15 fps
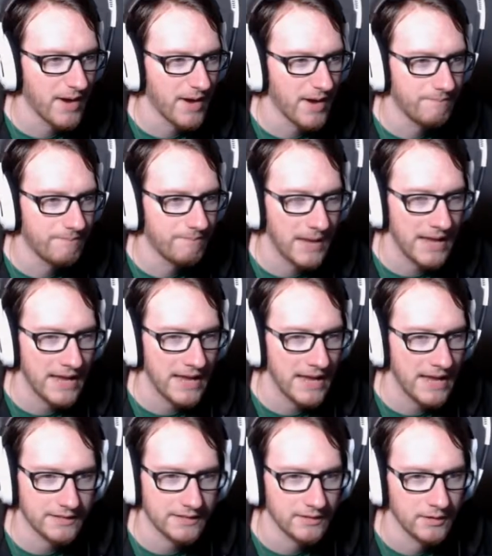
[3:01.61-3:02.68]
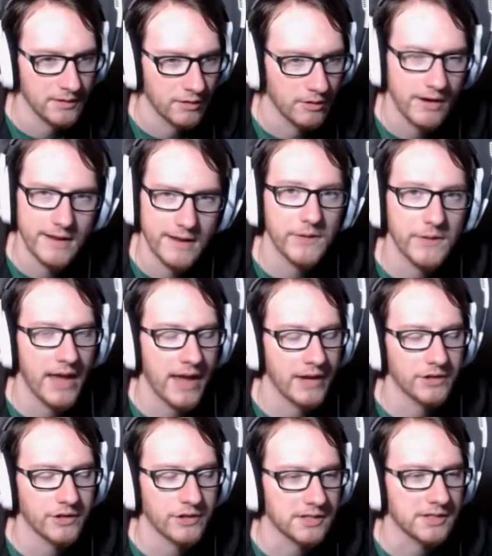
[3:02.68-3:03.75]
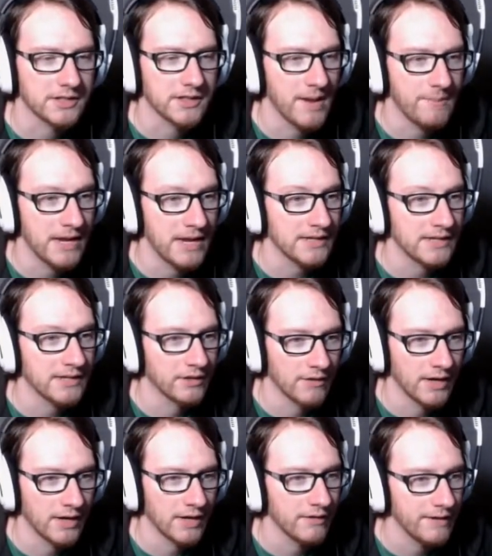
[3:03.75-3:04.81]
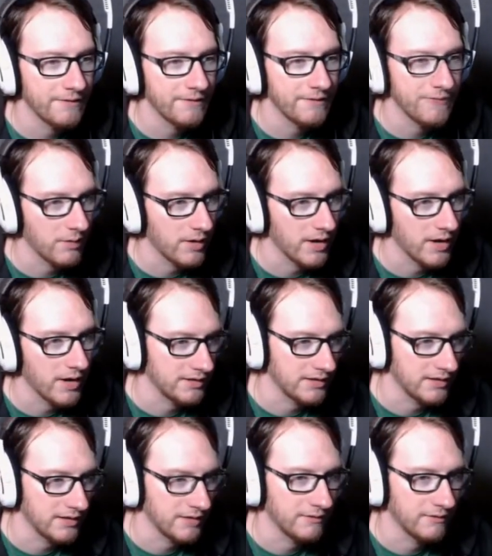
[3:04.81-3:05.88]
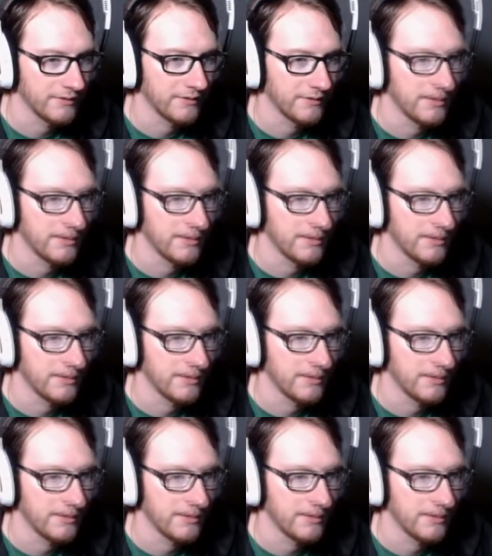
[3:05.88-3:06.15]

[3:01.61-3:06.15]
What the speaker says: base, or even the entrance to my base in the Grand Reef anyway, so